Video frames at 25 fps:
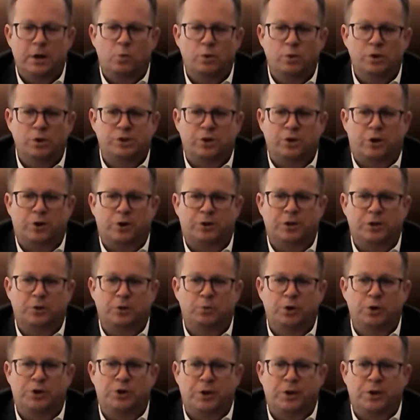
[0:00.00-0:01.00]
We
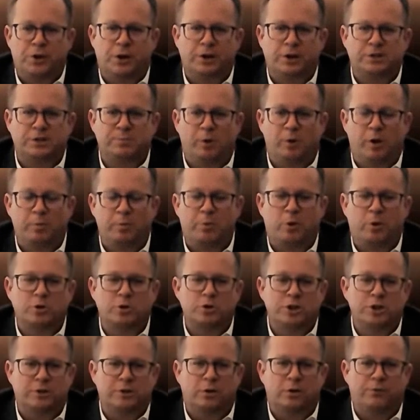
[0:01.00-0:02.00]
started with a small
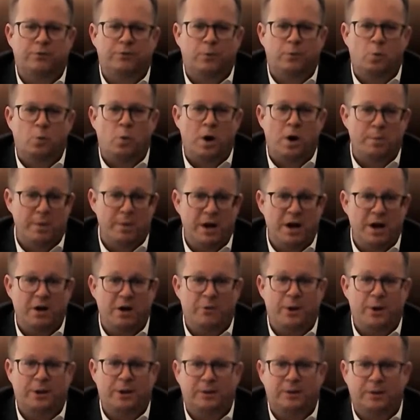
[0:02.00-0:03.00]
project of 1
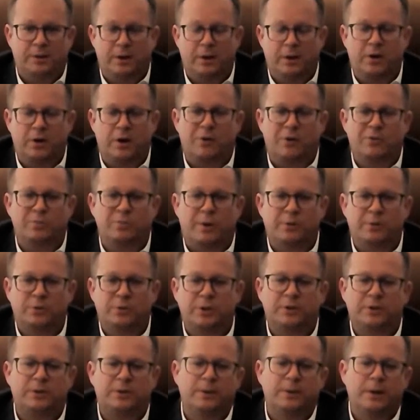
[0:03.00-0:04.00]
megawatt
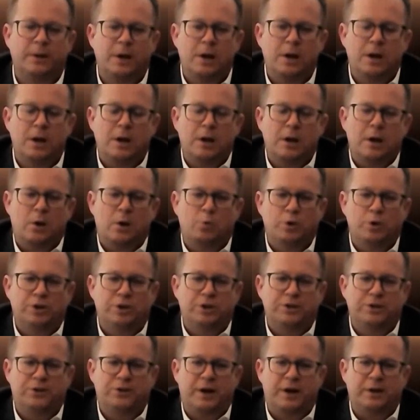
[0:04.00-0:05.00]
ground-mounted. We
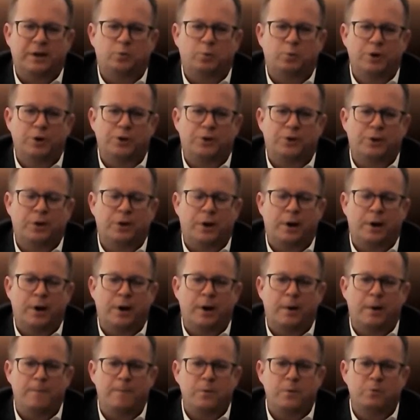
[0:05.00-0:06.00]
did that with
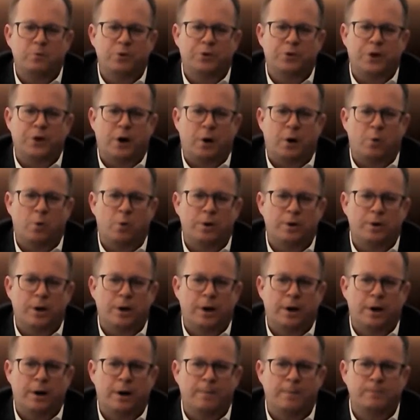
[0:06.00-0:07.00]

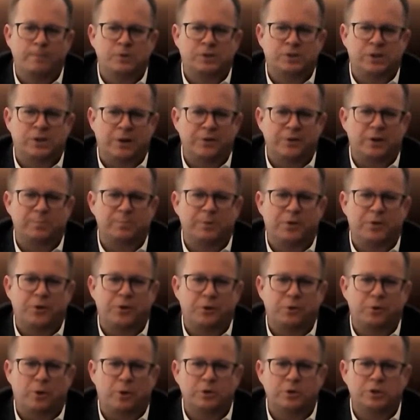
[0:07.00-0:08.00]
our standard
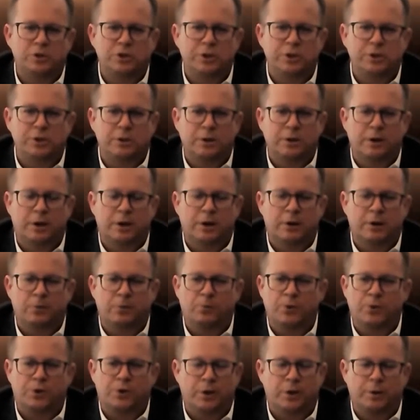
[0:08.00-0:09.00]
methodology,
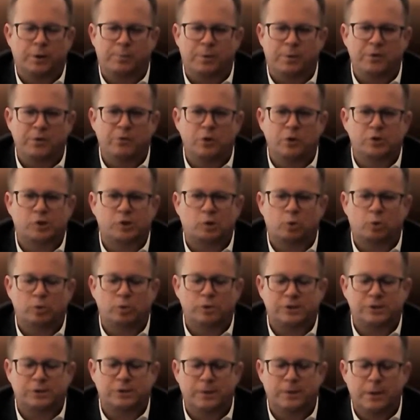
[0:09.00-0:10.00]
with previous
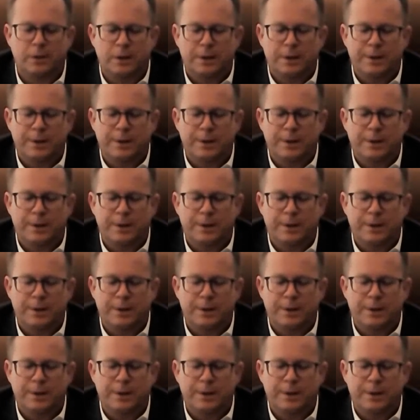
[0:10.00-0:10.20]
tools.